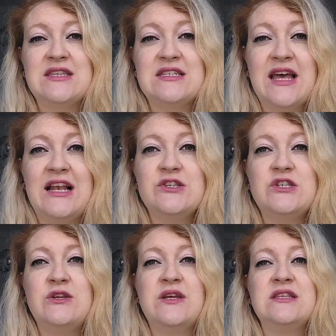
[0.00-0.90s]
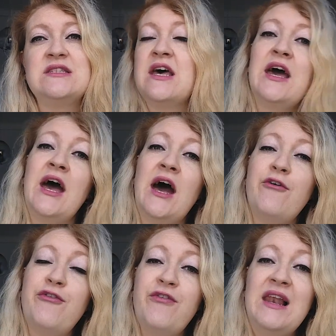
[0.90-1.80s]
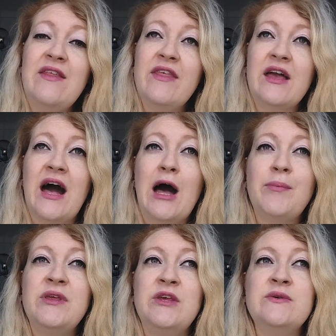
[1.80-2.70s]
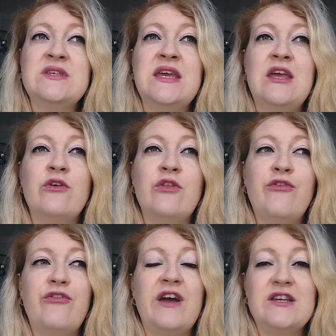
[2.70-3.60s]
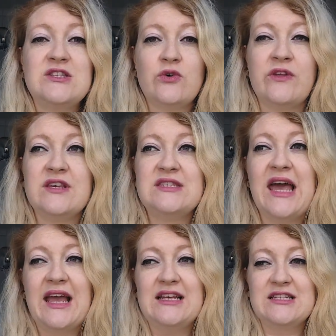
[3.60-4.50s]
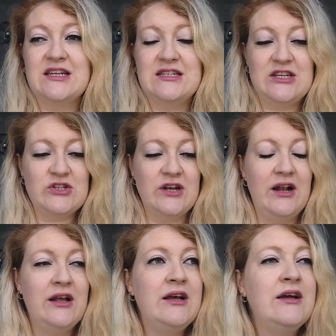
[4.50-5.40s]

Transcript: that tell students fill in the gap using either the first or the second conditional.